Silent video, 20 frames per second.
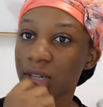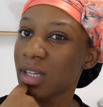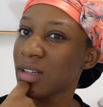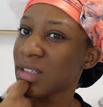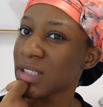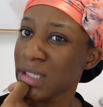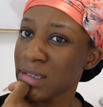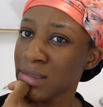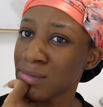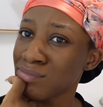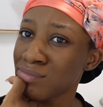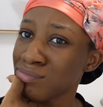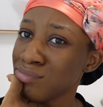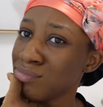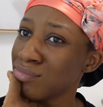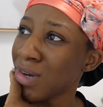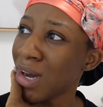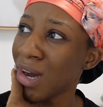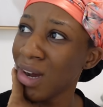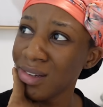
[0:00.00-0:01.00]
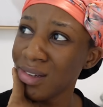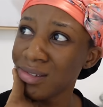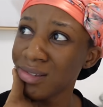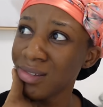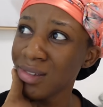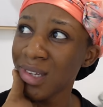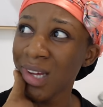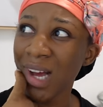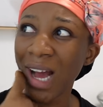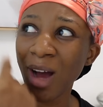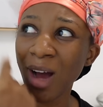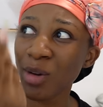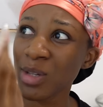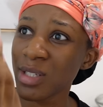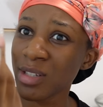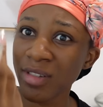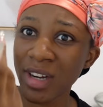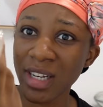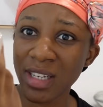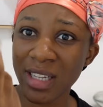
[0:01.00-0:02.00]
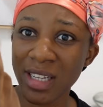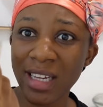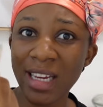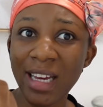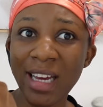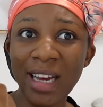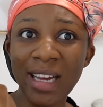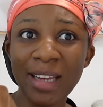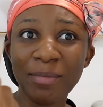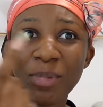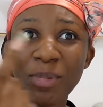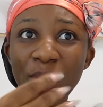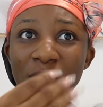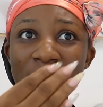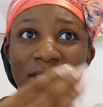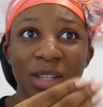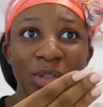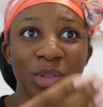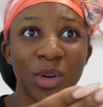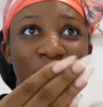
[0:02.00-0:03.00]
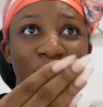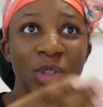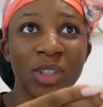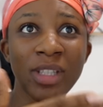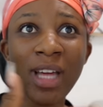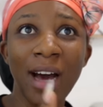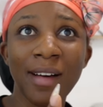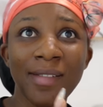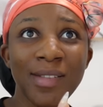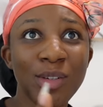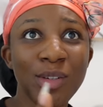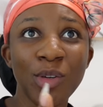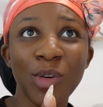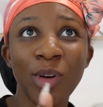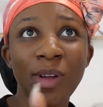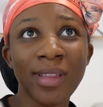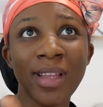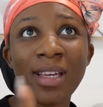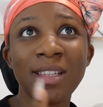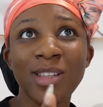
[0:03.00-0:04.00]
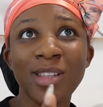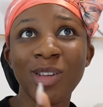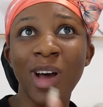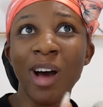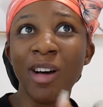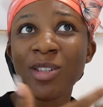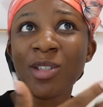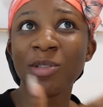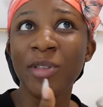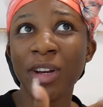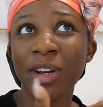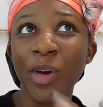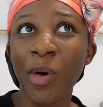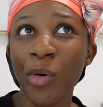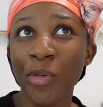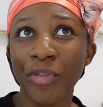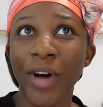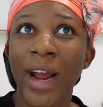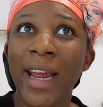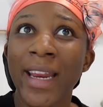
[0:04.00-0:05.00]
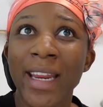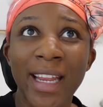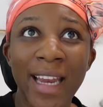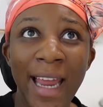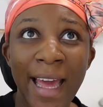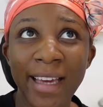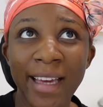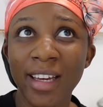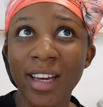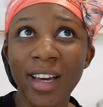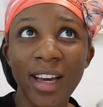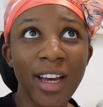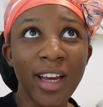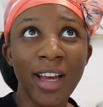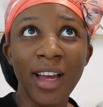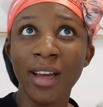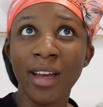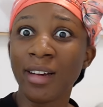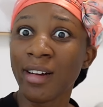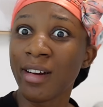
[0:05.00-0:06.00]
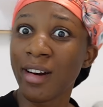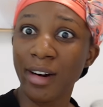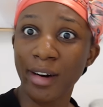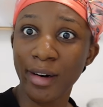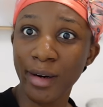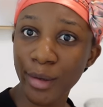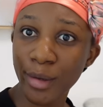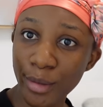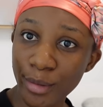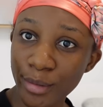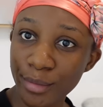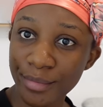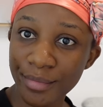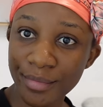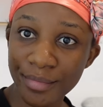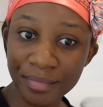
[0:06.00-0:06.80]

And I was like, huh? How is it ready? Because I told you in the afternoon on Thursday. So how is it ready on Friday? Like, girl.